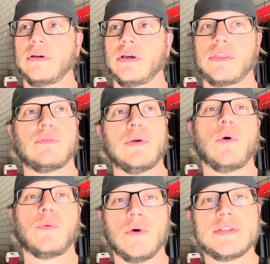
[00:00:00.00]
a
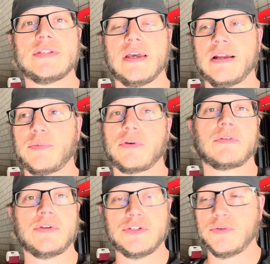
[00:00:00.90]
3.11 setup or a
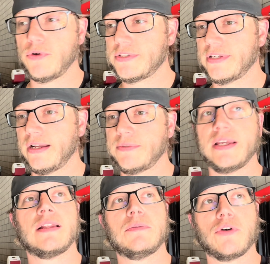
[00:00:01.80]
3.21 setup to get
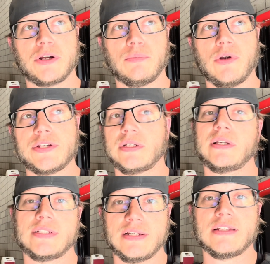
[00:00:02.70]
a little more compression,
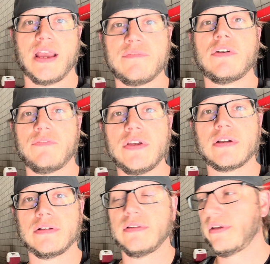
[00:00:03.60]
because it is a heavier
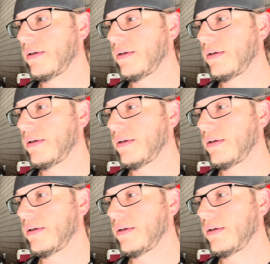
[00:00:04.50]
vehicle,